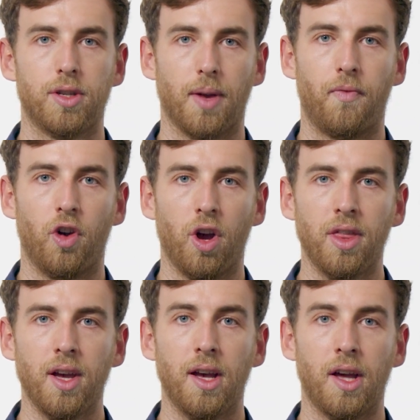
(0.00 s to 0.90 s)
a step
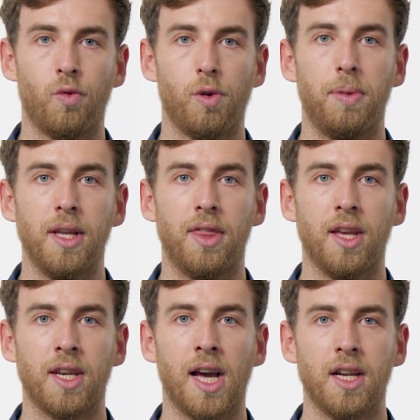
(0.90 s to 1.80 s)
further and repeat
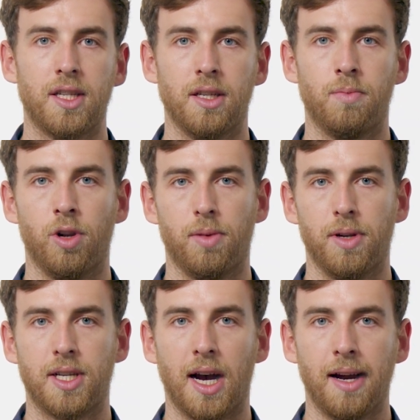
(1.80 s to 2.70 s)
the analysis
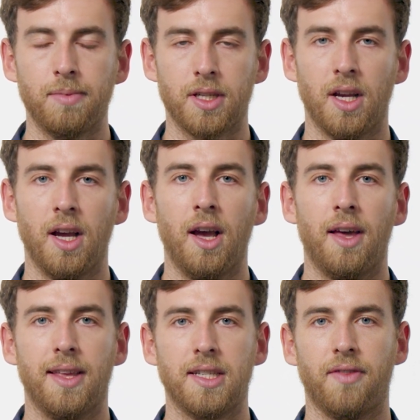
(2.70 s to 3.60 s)
multiple times,
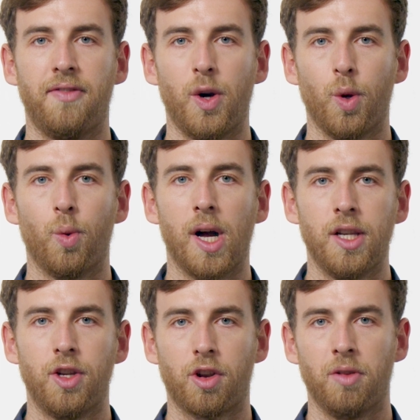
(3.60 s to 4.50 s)
there's a very well
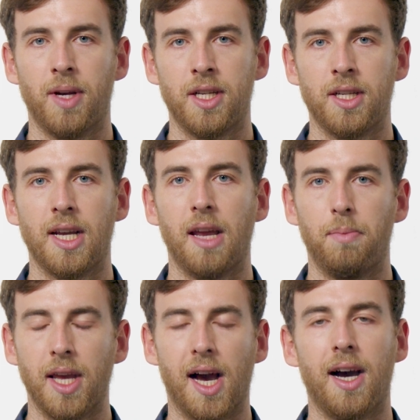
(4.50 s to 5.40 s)
documented
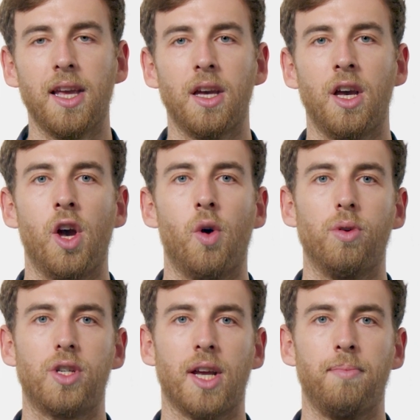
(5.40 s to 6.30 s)
API
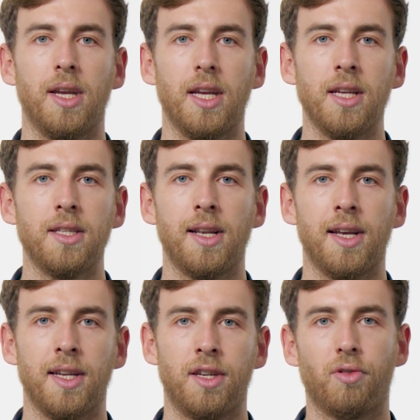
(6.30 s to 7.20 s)
which can be
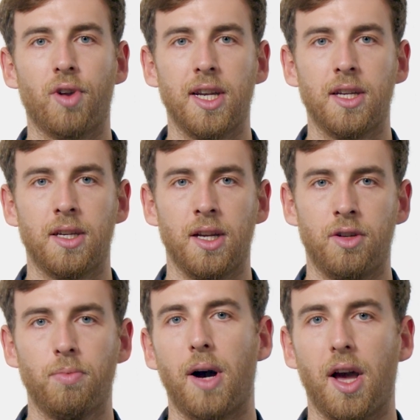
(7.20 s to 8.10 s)
easily integrated
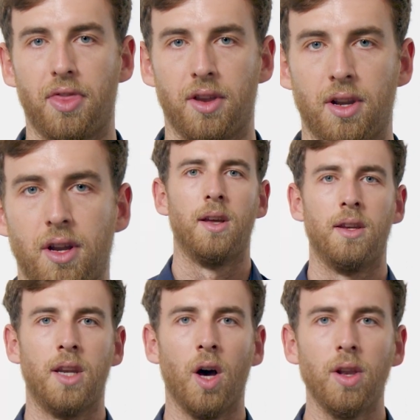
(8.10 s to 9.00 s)
into Python.
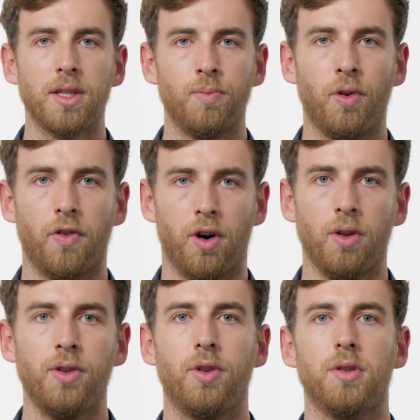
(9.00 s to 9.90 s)
Now let's move
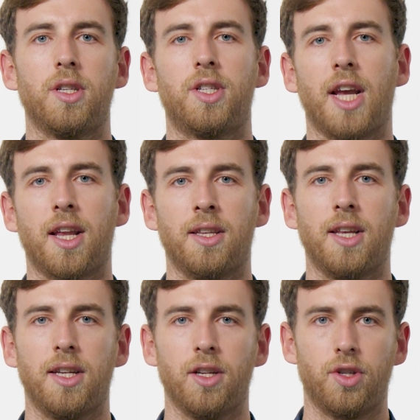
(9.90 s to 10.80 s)
on to the second
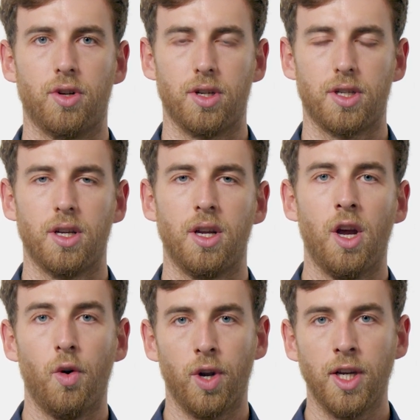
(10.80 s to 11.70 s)
data source,
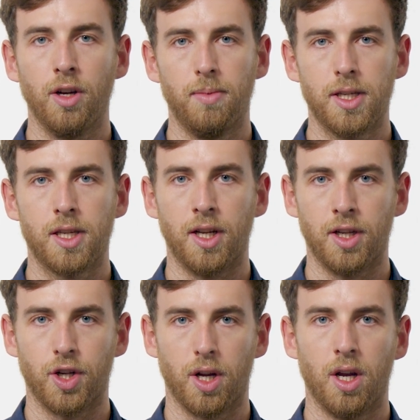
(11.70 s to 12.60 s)
Renewables
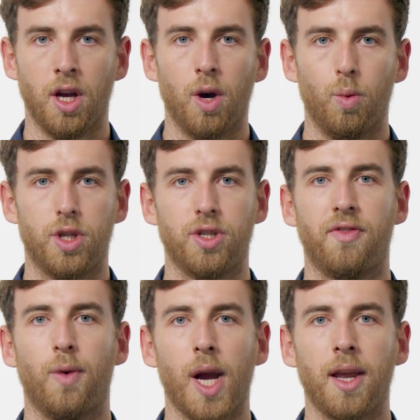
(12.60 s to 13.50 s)
Ninja, which is
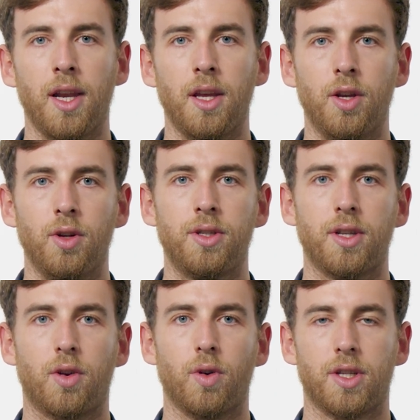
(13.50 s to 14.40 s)
widely
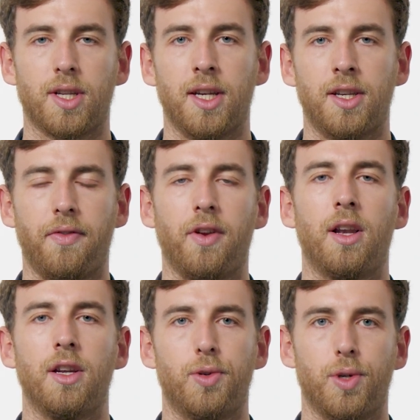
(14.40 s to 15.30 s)
used across
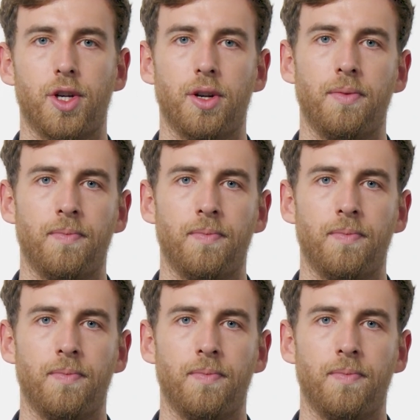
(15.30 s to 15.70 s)
scientific literature.